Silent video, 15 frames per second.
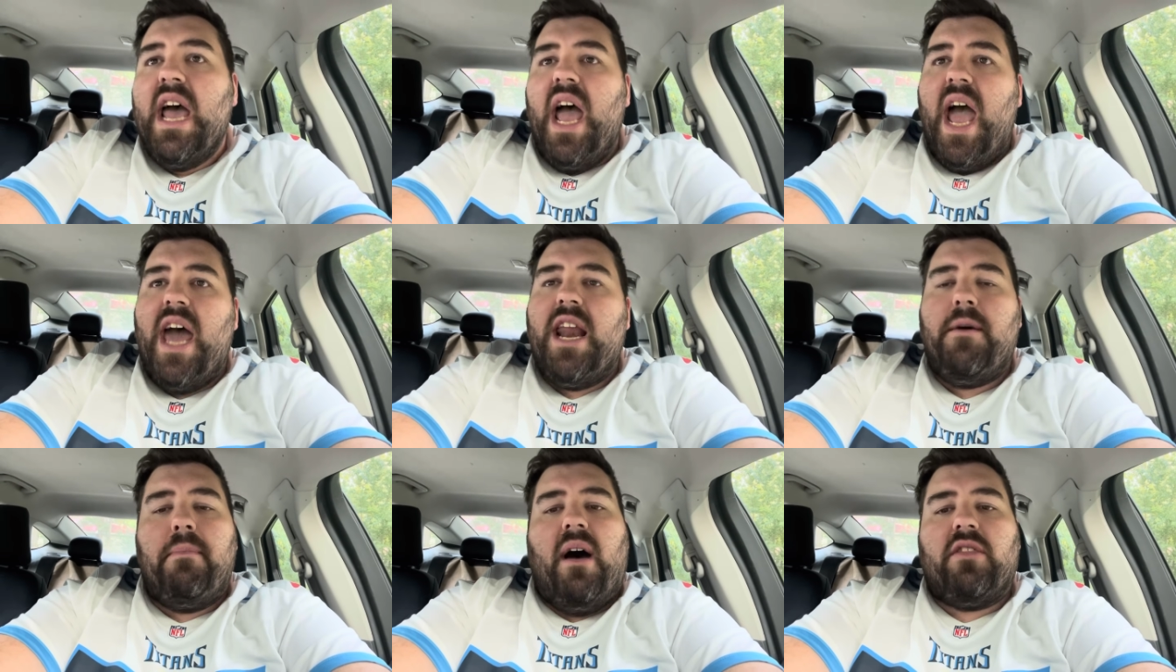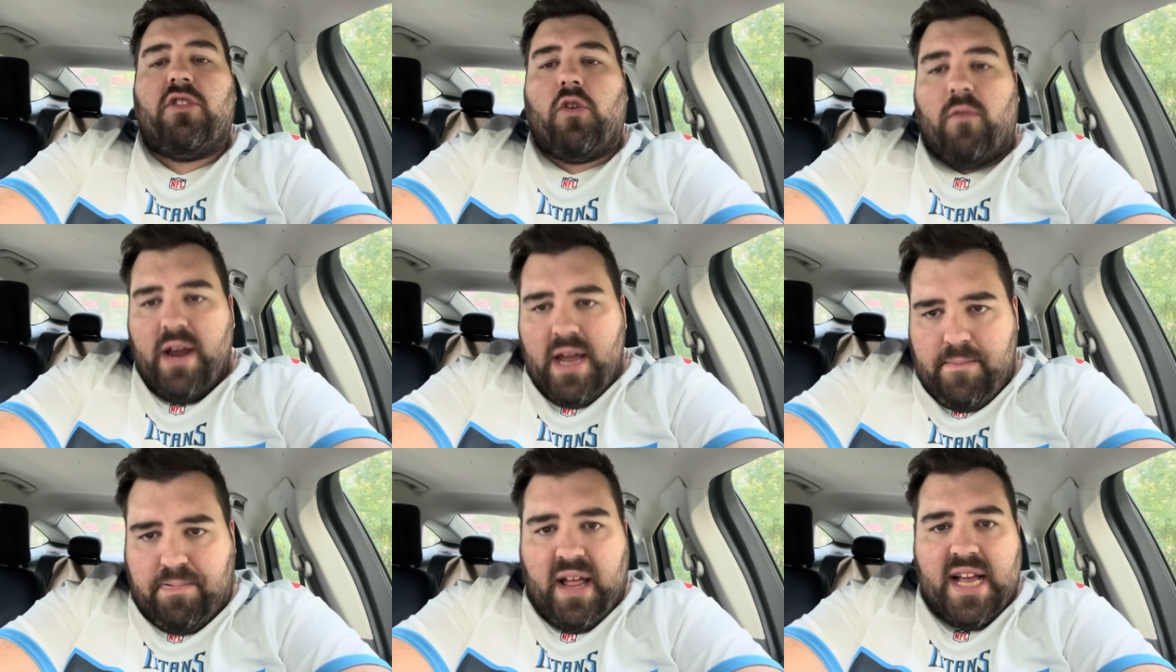and about three
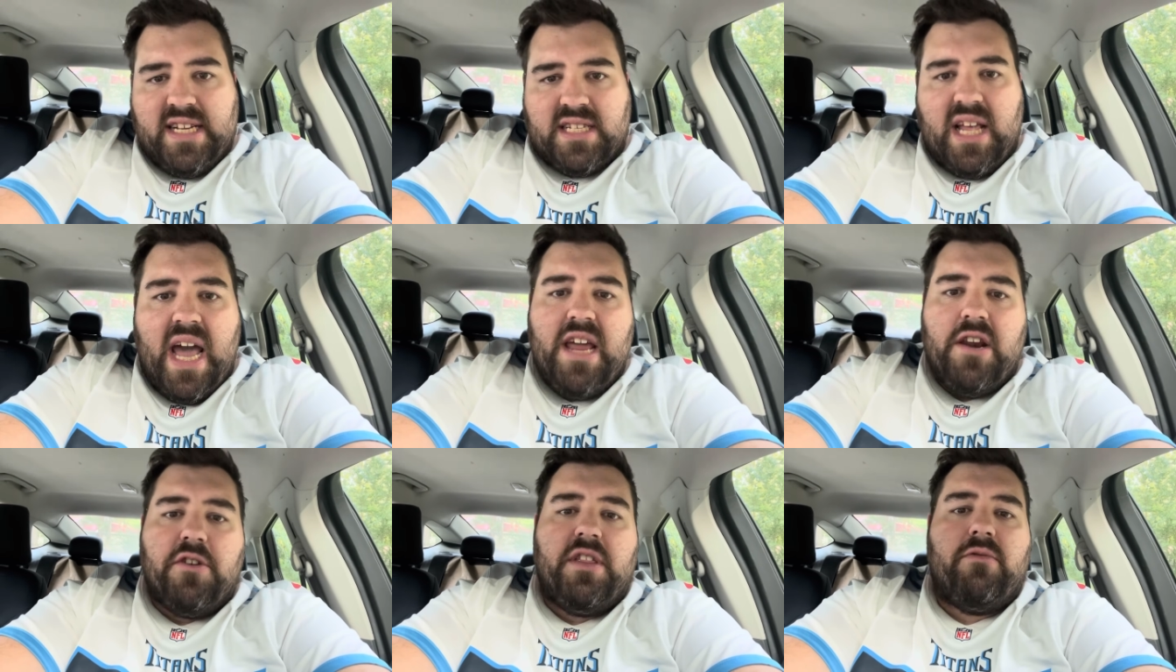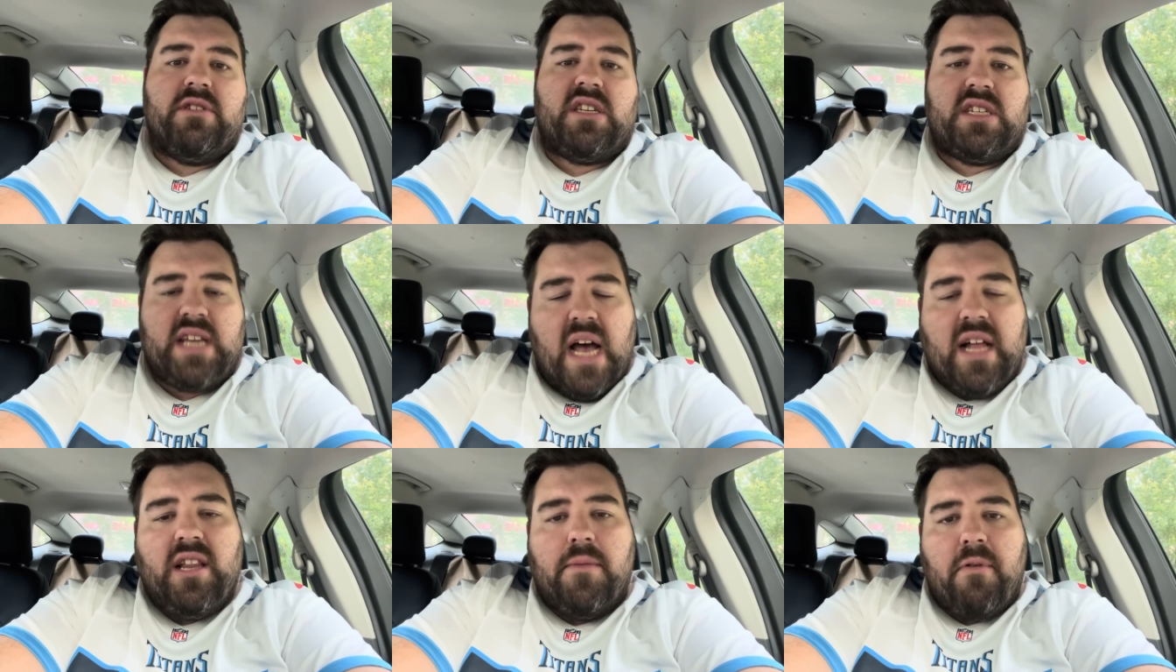plays later, they were
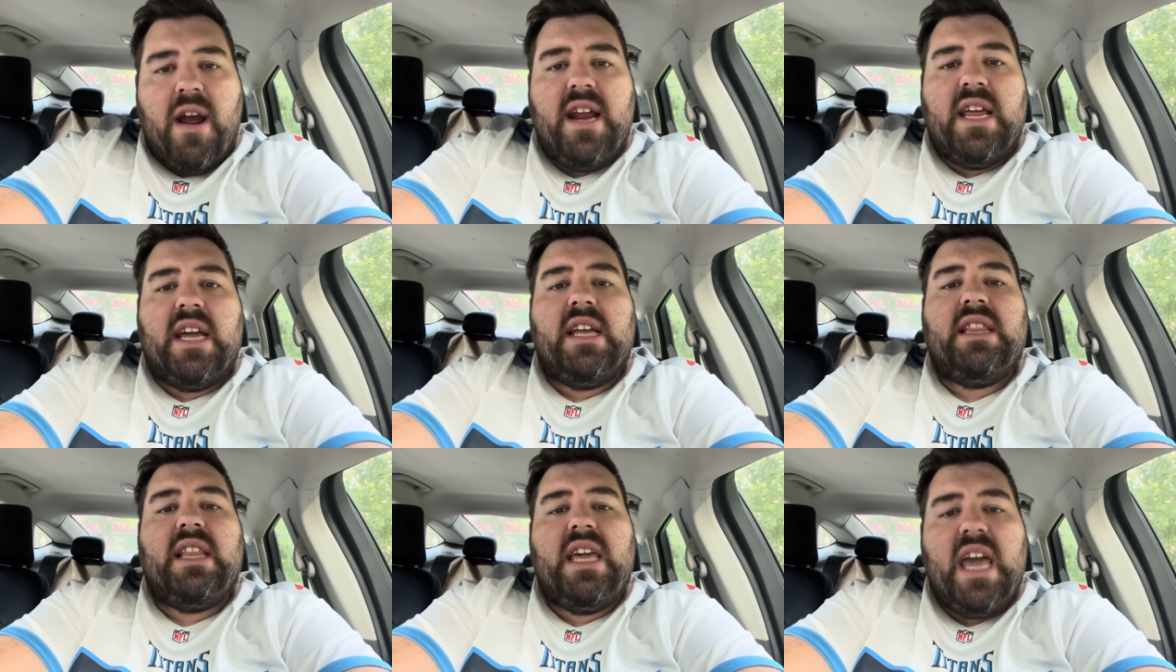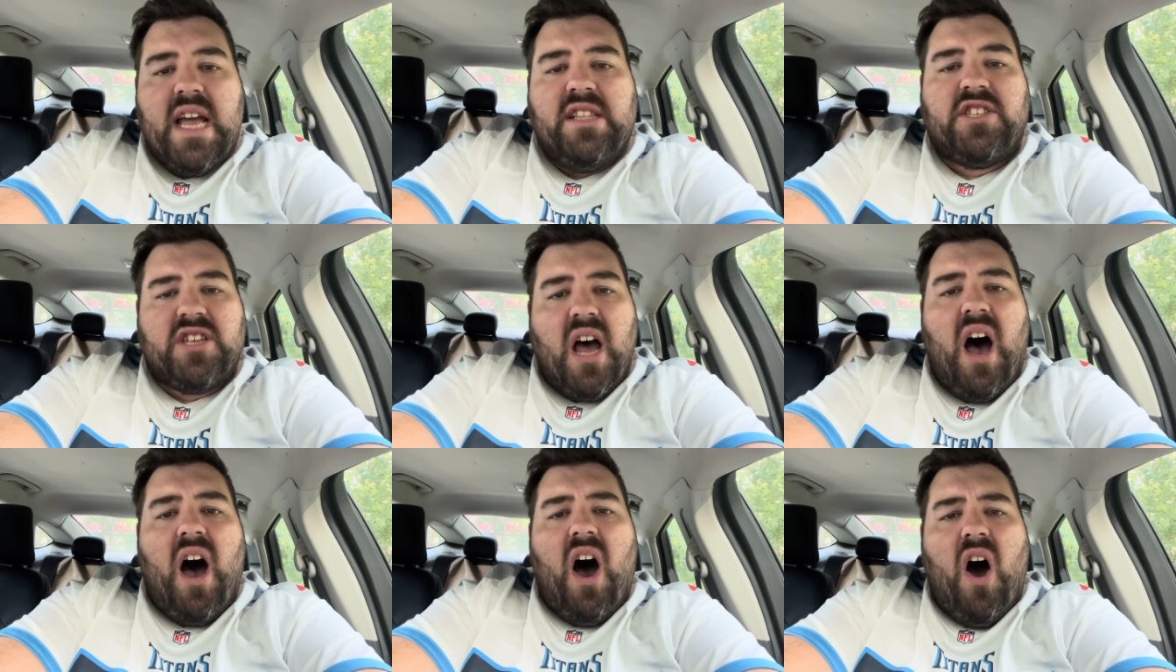celebrating in the end
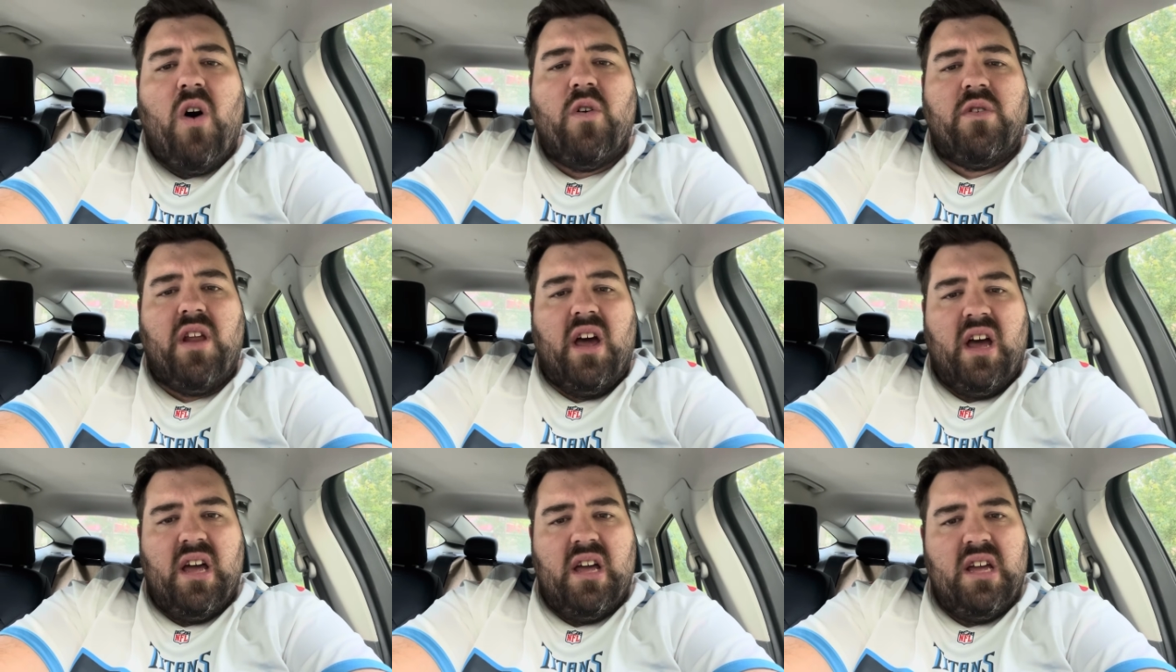zone.